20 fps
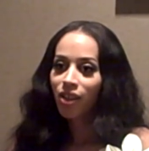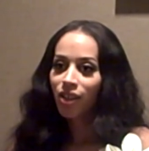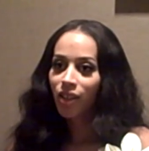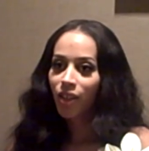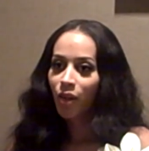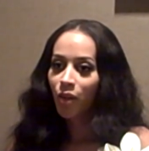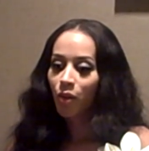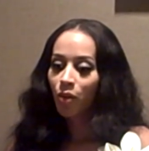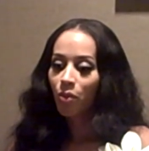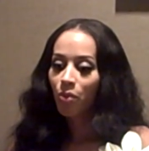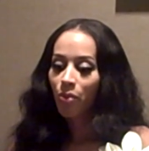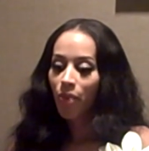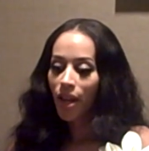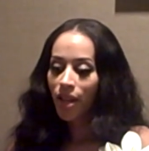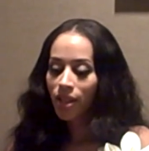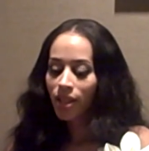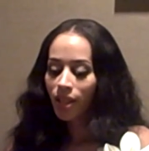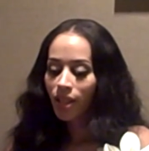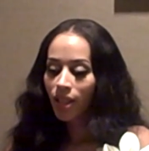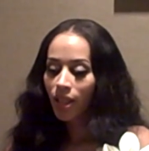So
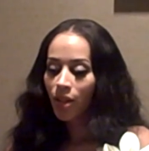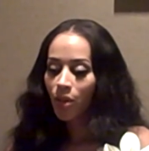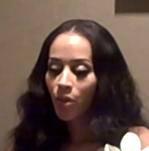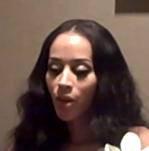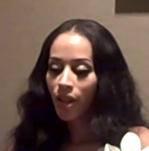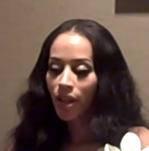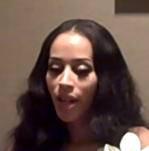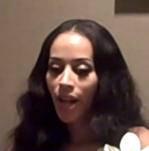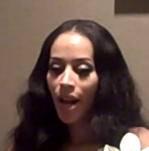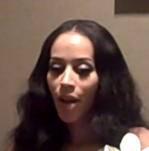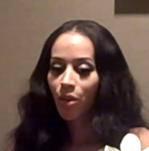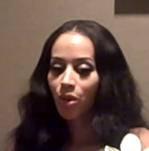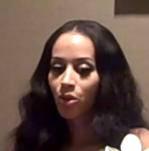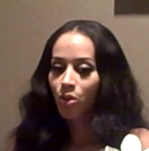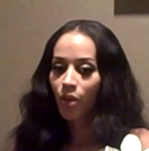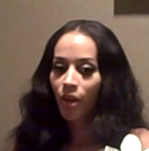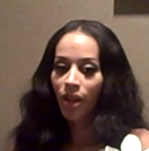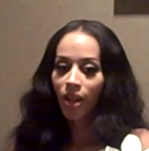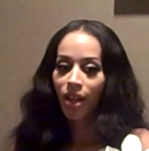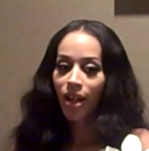basically one day I was
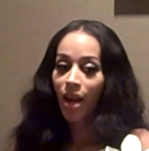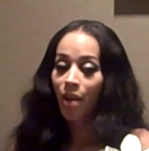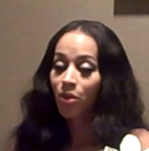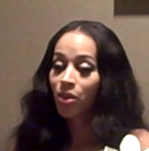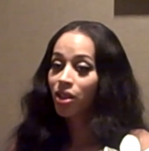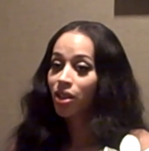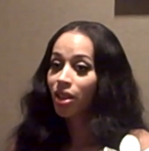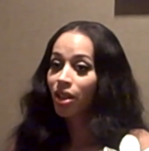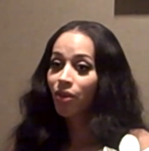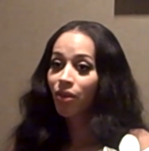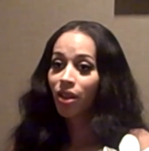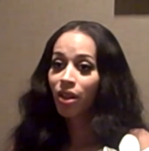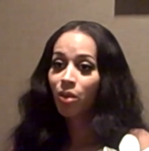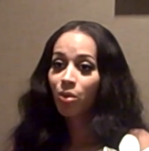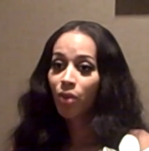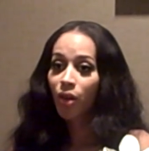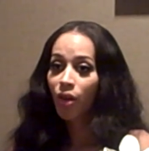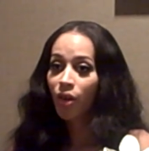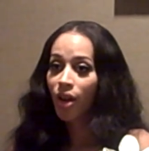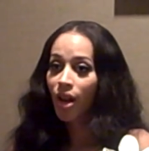working, I was living in
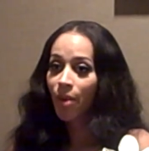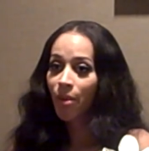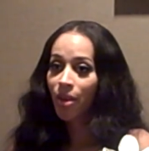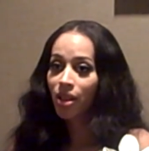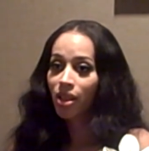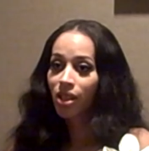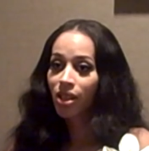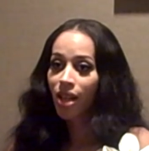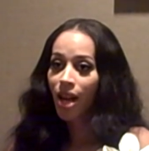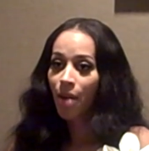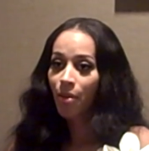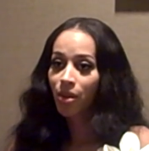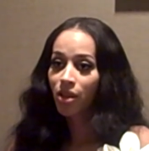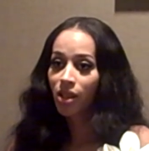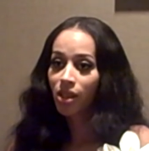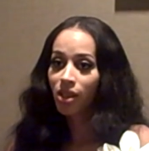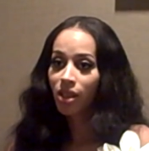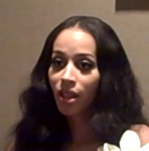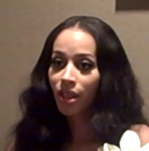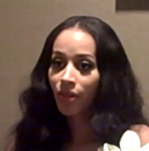a program at the time,
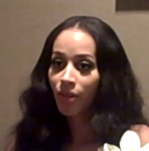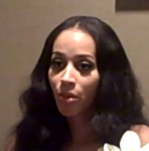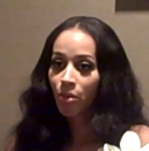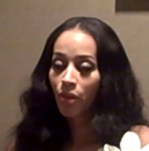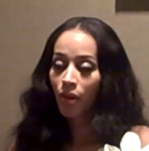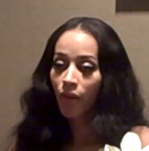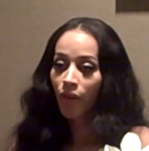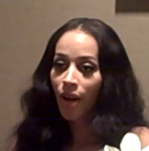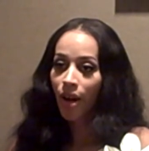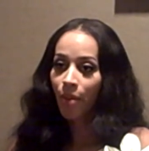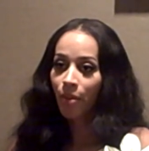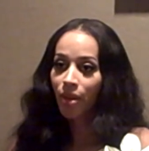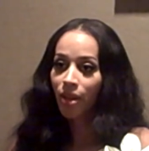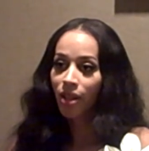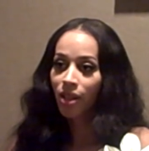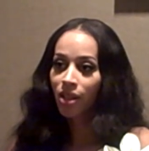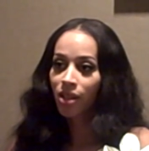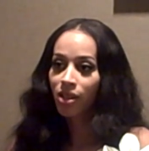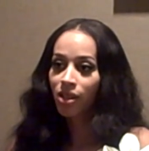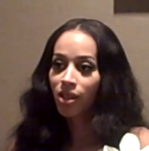assisted living program,
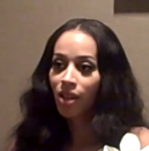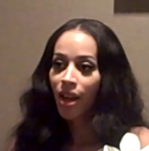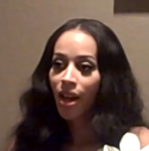because